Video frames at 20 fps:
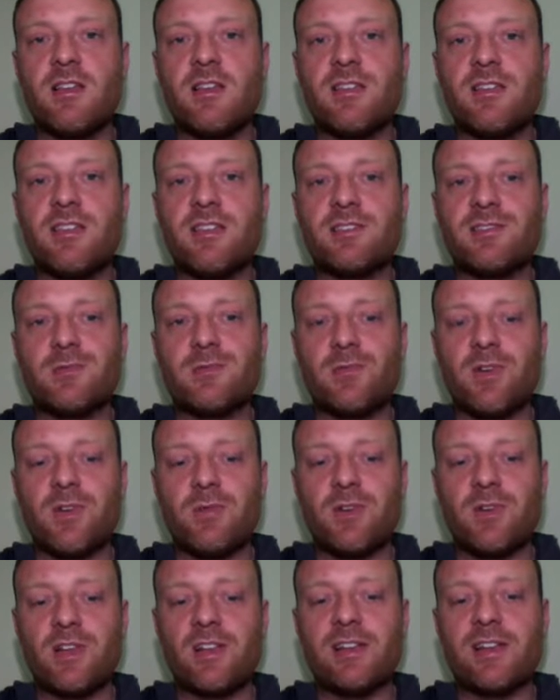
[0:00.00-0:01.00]
That's the one you
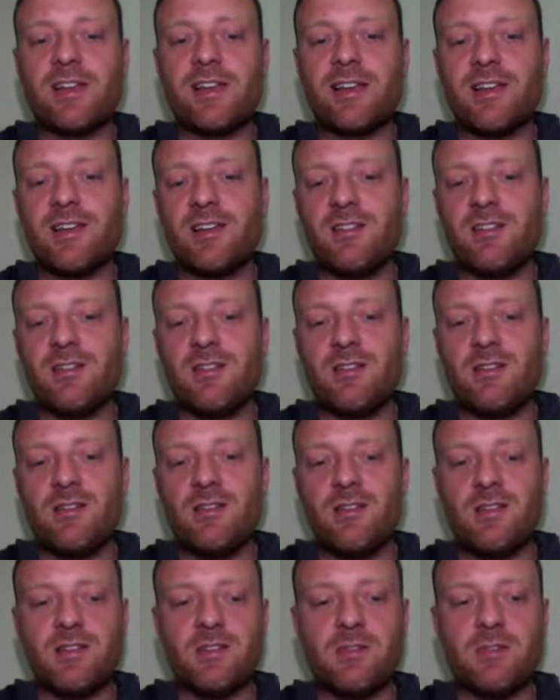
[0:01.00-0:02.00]
want to click
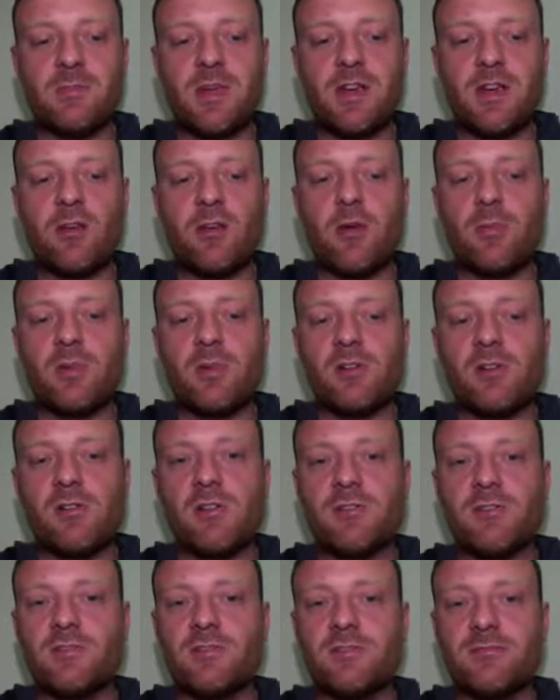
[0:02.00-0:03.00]
to make it open and
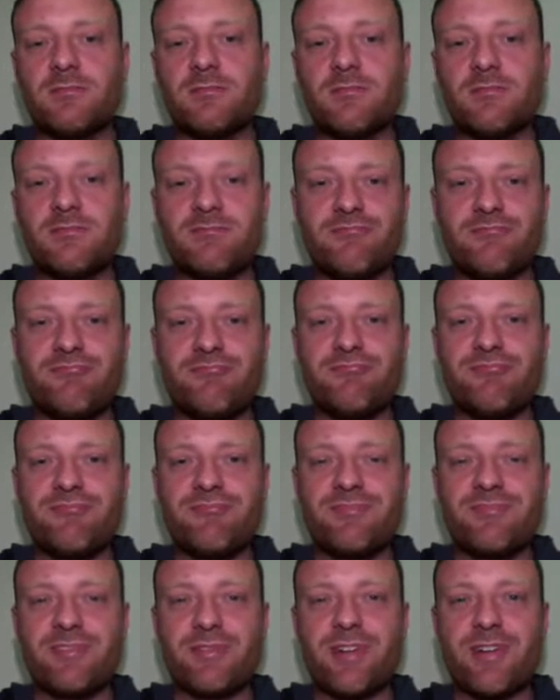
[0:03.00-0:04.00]
close.
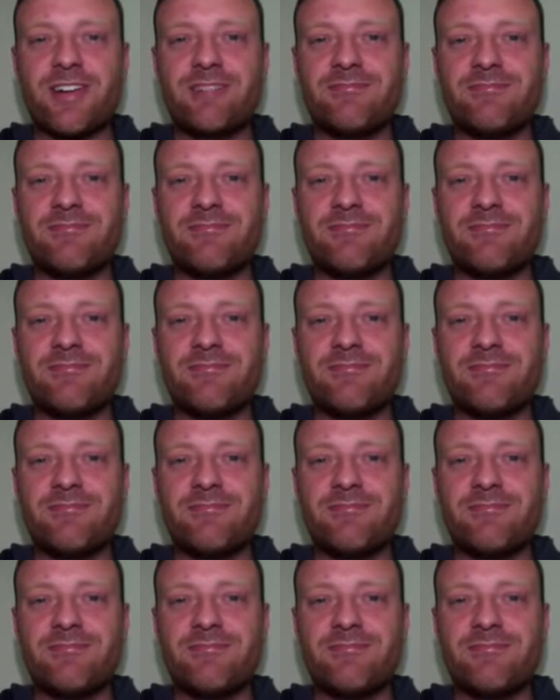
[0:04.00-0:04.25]
Great.